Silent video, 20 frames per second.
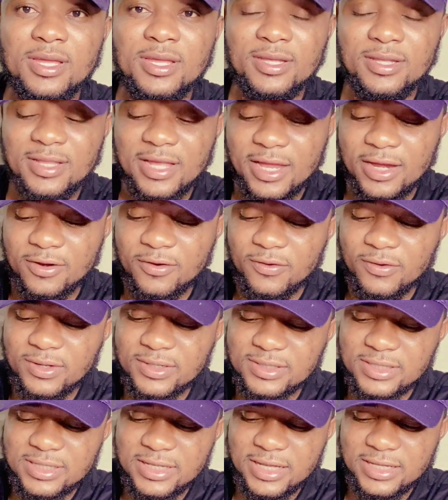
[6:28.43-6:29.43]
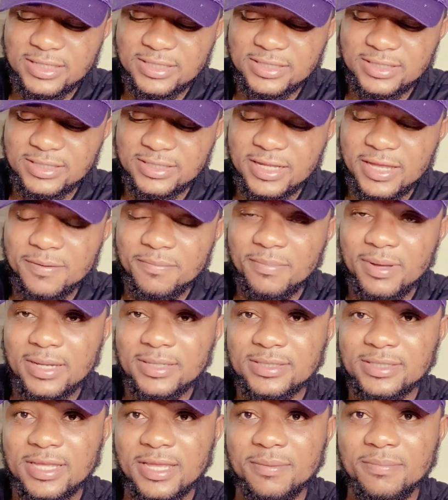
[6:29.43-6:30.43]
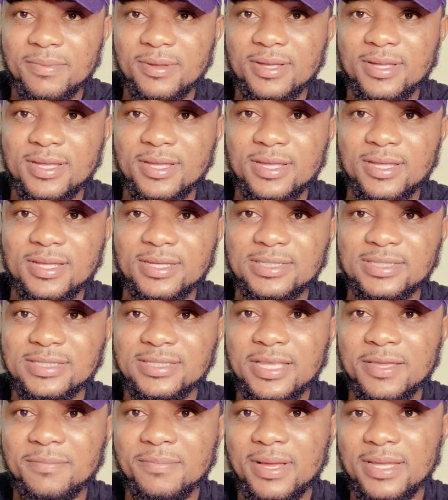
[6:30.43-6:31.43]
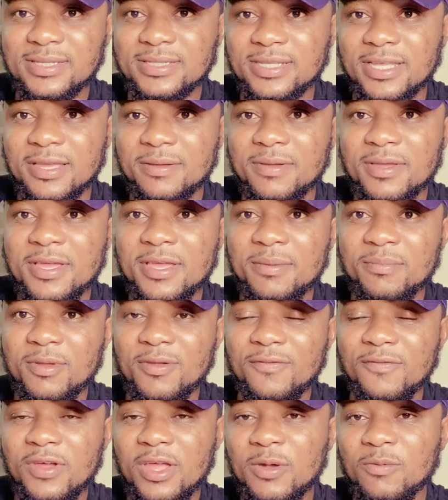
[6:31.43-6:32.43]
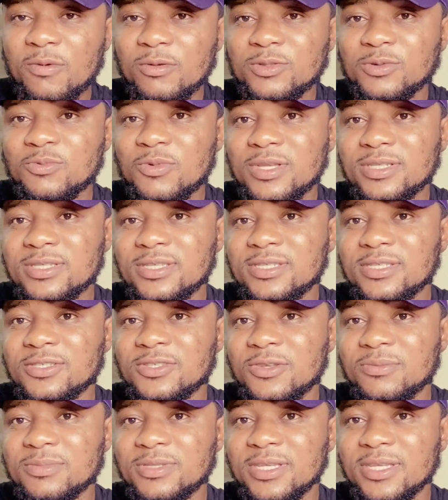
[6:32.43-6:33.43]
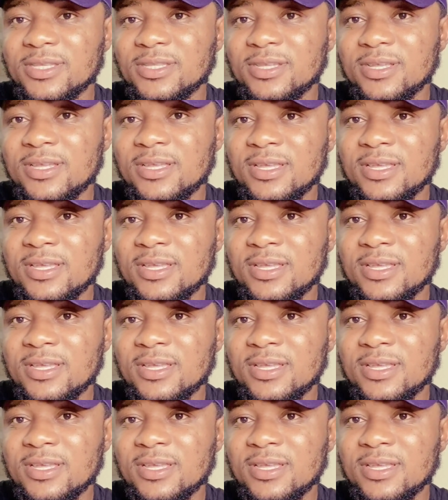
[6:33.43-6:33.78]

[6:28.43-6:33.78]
They are increasing it step by step. Before it was 160 something.